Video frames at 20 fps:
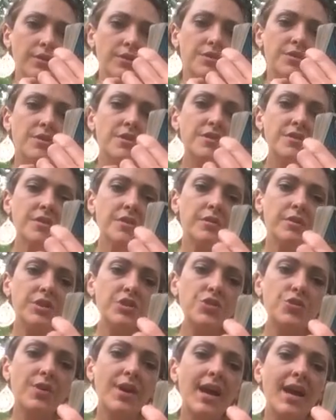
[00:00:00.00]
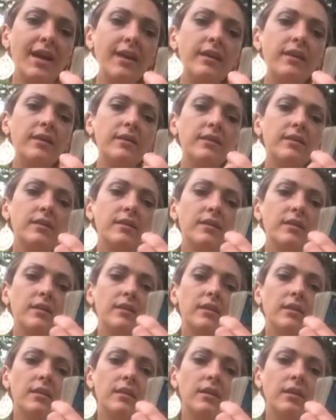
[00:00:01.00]
There's also a dragon
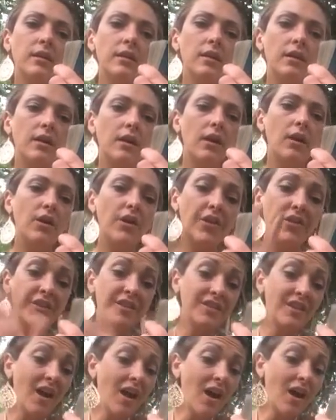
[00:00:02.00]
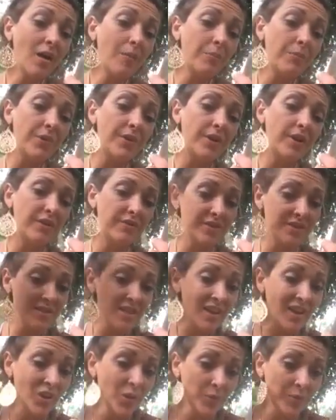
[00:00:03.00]
on the top of his
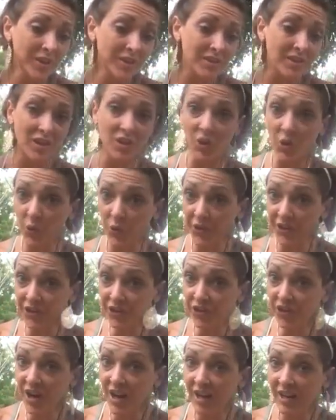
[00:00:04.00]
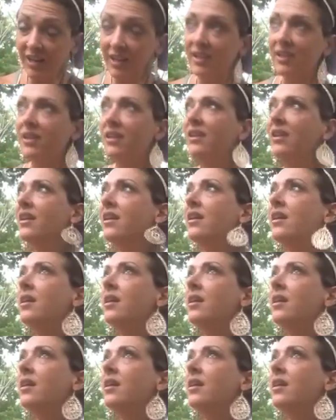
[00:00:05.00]
helmet, a golden dragon.